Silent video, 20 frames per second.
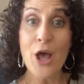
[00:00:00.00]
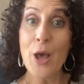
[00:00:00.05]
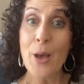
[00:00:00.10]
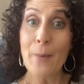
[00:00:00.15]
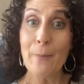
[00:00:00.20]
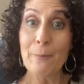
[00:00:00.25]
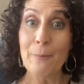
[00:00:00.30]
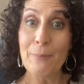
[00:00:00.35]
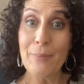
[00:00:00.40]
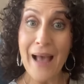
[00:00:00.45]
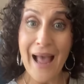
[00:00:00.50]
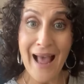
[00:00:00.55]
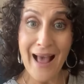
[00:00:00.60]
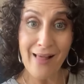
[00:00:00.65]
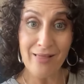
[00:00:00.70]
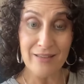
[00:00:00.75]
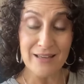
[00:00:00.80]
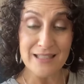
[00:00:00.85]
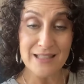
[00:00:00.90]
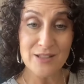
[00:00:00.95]

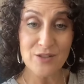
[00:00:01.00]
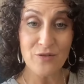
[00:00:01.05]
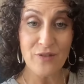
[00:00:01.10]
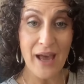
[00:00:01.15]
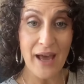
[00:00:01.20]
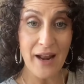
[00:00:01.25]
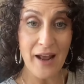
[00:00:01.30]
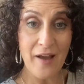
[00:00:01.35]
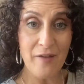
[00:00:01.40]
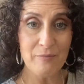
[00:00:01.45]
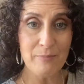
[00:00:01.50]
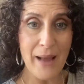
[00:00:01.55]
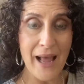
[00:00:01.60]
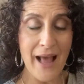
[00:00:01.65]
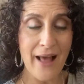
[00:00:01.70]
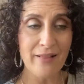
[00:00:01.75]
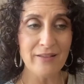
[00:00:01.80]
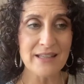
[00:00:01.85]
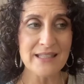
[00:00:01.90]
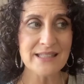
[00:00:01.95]
balance. You got to have
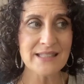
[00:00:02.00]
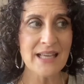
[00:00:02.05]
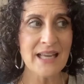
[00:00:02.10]
balance.